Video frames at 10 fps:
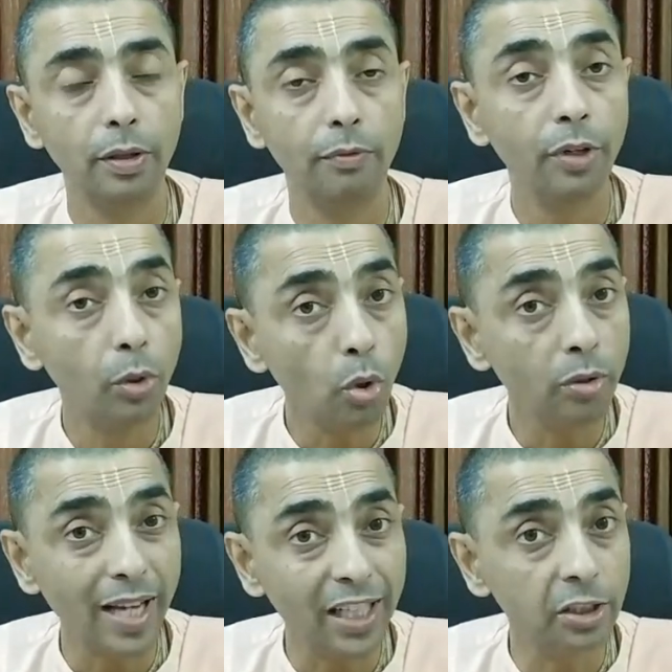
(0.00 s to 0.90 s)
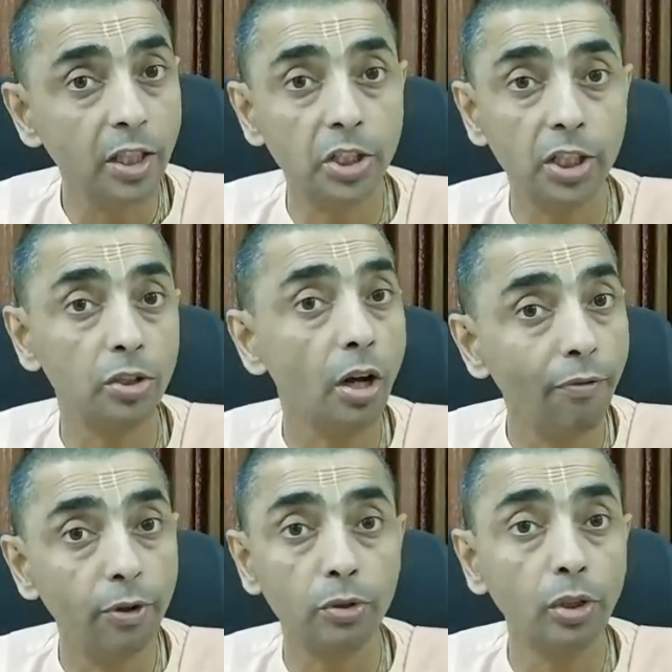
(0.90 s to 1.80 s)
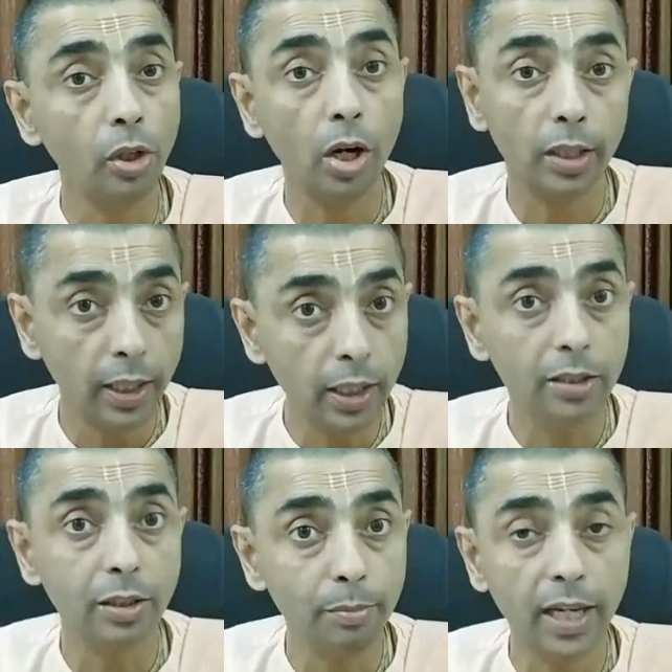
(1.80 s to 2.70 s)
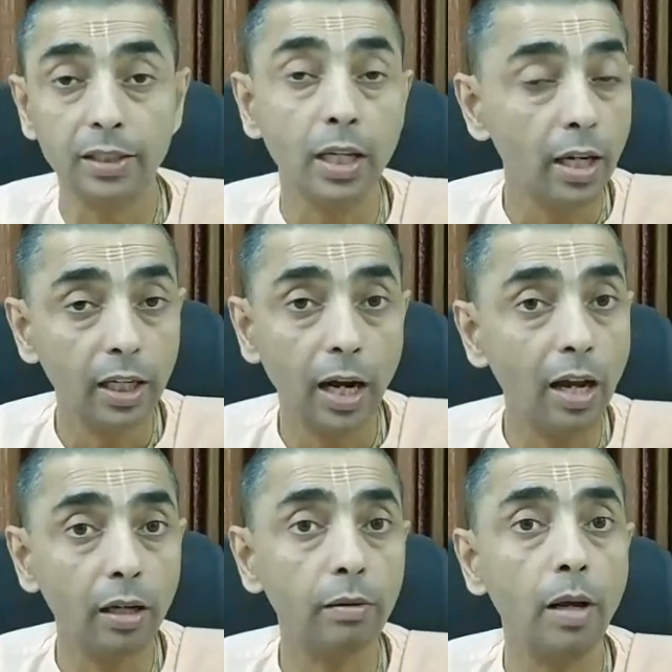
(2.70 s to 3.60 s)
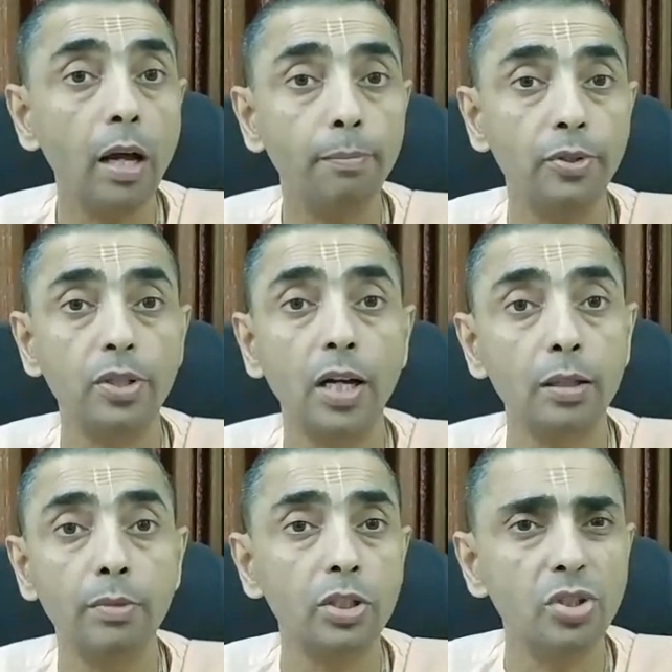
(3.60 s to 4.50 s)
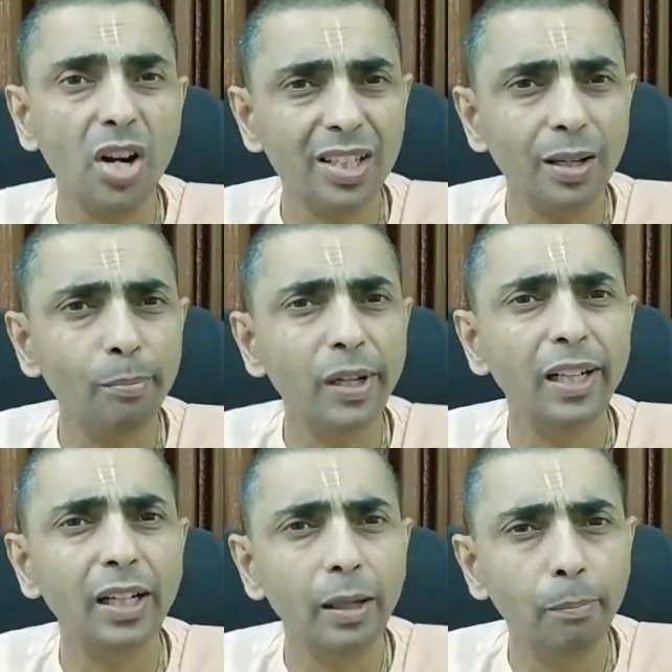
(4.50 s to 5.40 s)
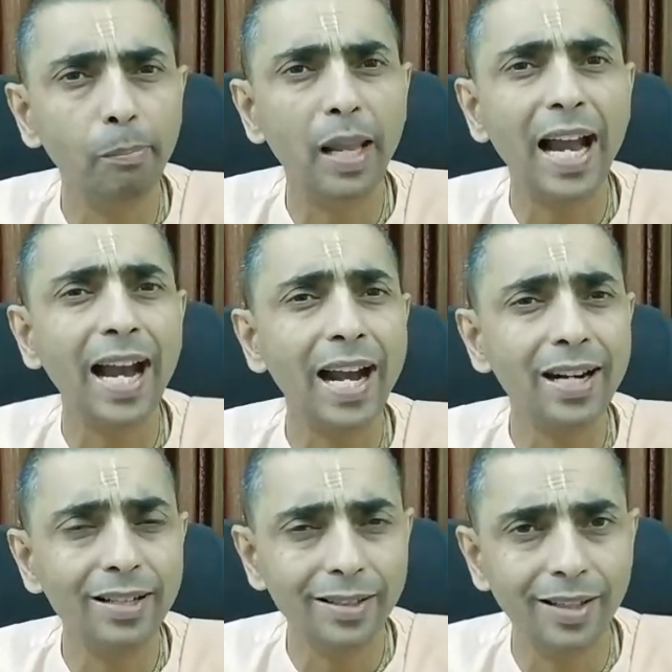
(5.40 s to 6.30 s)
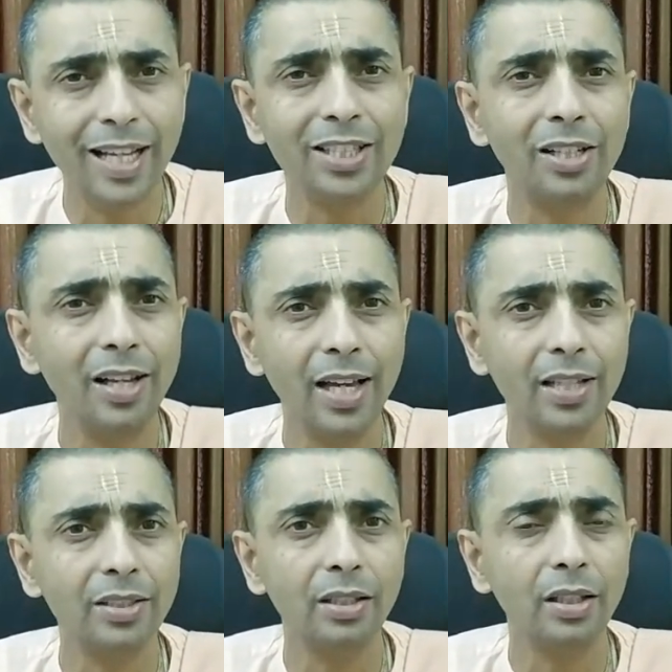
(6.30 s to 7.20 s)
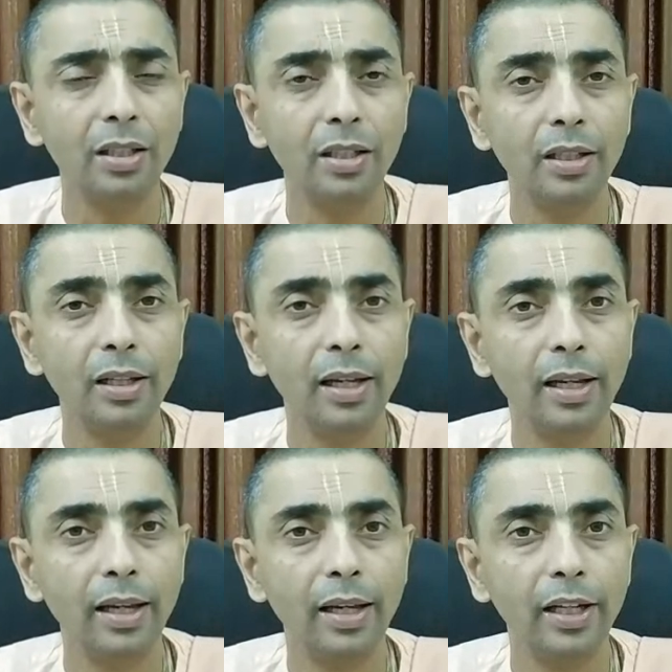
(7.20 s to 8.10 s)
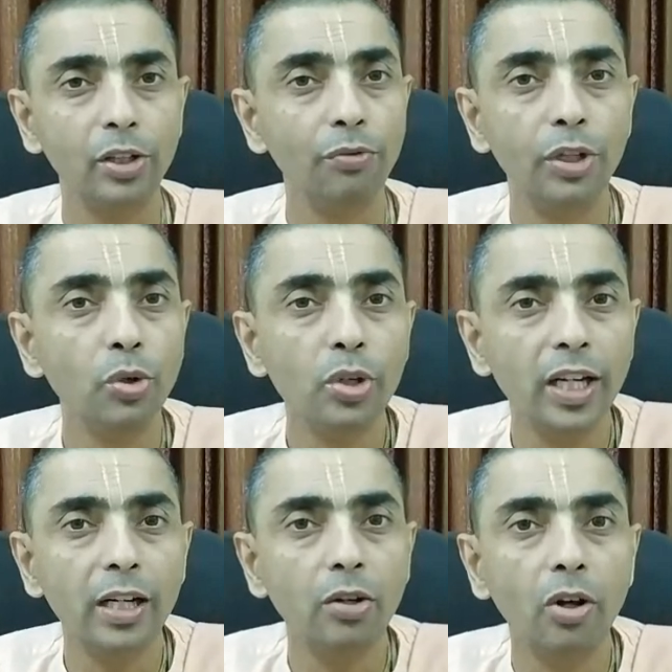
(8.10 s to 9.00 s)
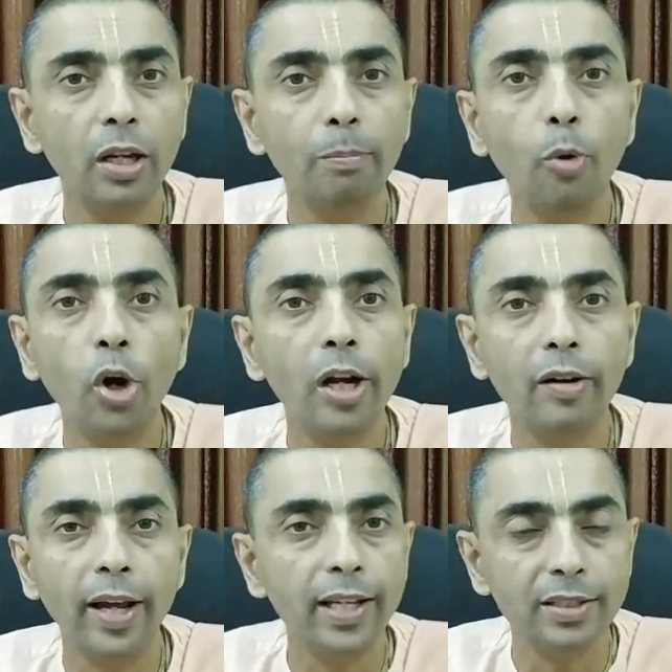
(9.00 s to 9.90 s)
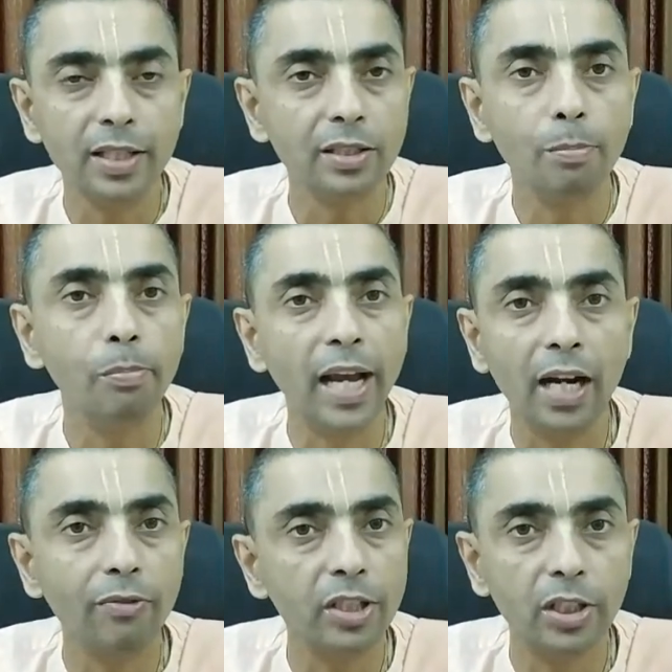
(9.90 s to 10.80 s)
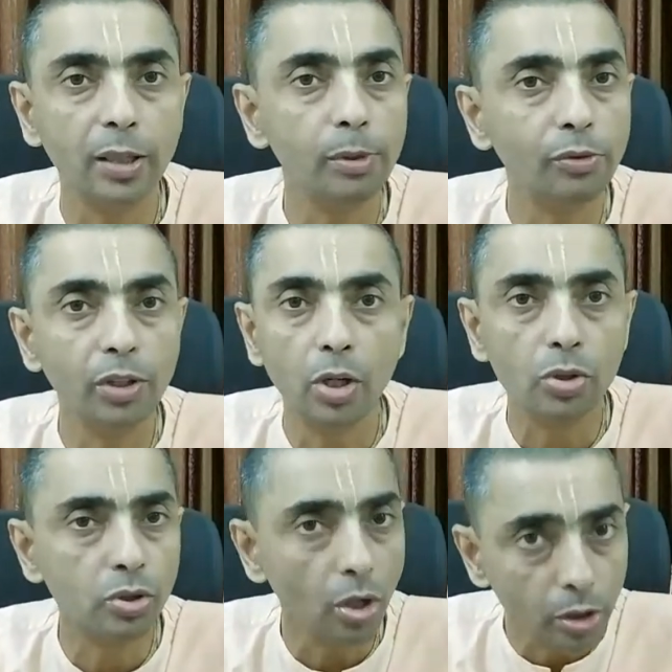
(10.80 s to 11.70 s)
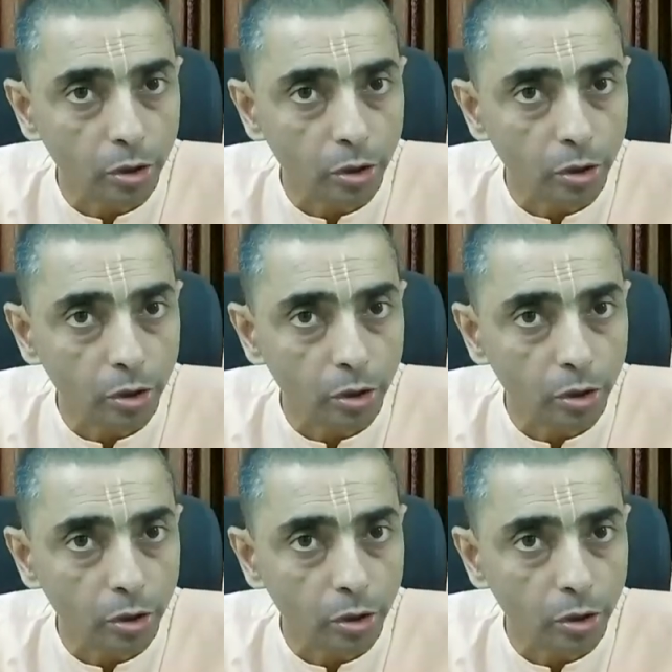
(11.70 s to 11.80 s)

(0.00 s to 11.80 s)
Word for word: We cook nice dishes, offer to the Lord, eat some nice. Our, our prasadam is not completely bland, tasteless. You know, we don't eat only boiled rice and some bland vegetables without salt.